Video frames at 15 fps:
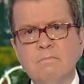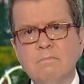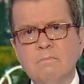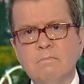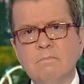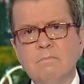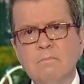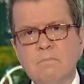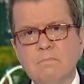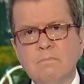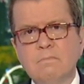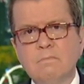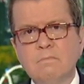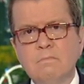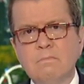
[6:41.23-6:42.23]

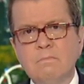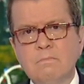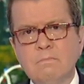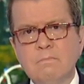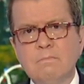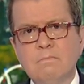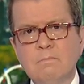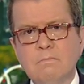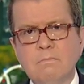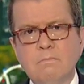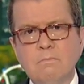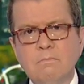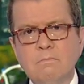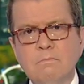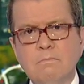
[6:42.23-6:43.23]

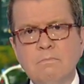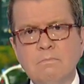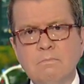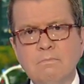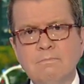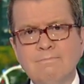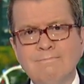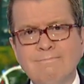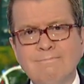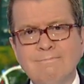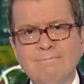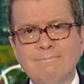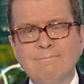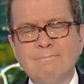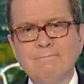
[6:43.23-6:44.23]

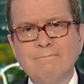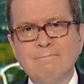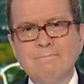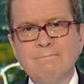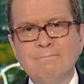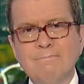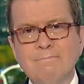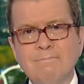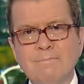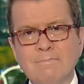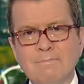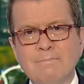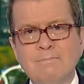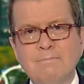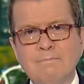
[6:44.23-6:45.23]

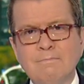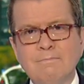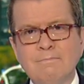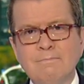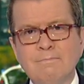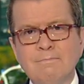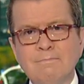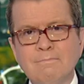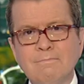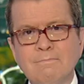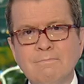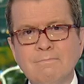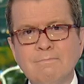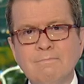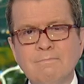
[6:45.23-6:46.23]

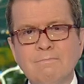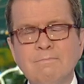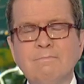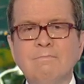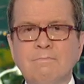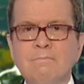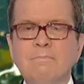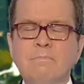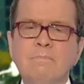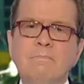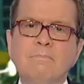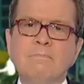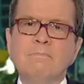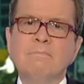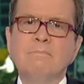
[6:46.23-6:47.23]

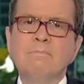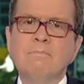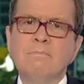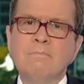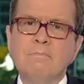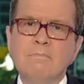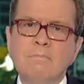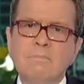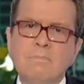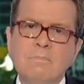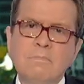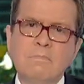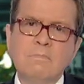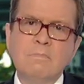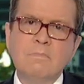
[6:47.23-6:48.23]

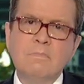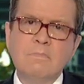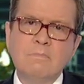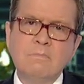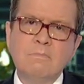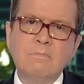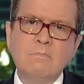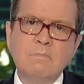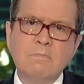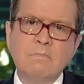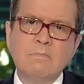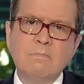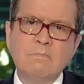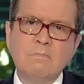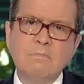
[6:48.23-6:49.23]
(silent)